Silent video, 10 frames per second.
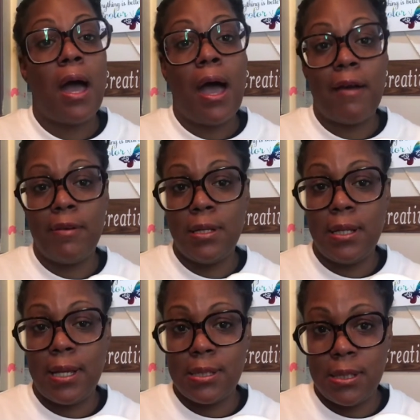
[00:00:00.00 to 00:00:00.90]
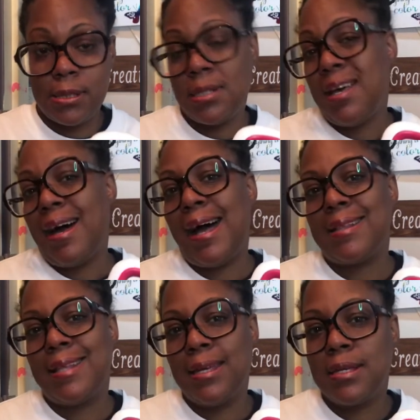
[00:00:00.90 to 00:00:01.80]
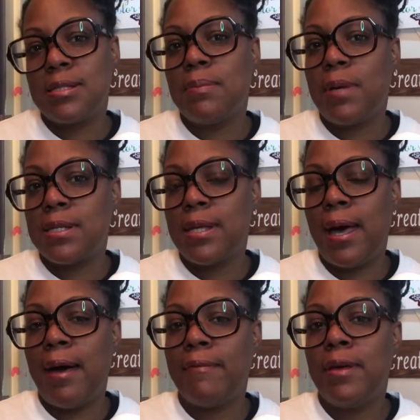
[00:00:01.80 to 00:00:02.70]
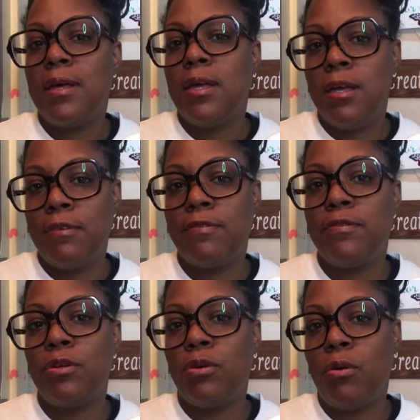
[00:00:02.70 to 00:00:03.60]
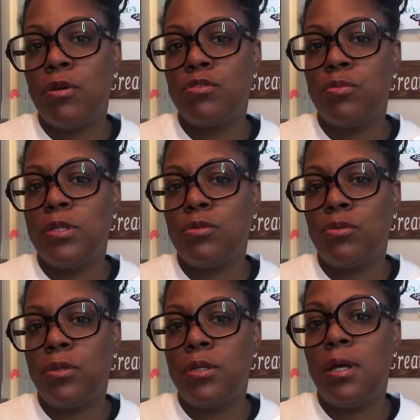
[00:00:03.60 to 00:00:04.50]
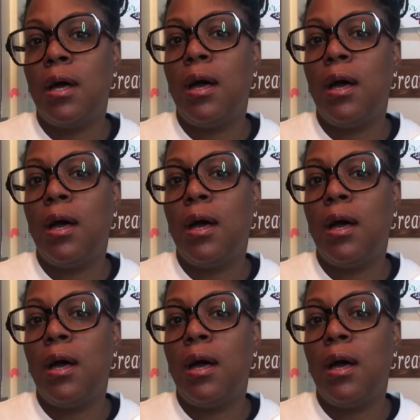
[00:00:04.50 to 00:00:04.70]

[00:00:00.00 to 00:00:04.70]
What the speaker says: I really like this. I think it's a must-have if you're going to be doing